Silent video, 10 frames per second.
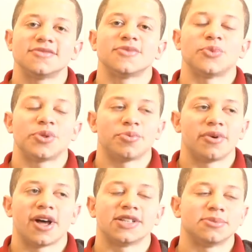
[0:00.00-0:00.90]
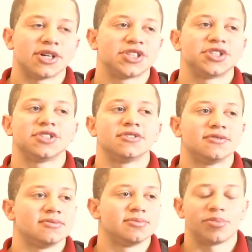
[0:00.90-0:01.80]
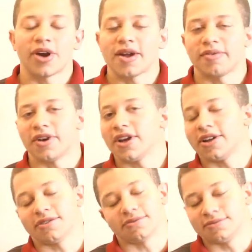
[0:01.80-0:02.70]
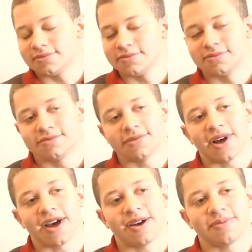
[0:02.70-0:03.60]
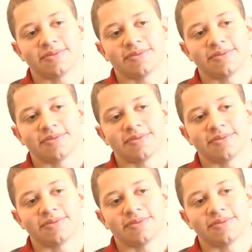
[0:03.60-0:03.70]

with as much bravery and as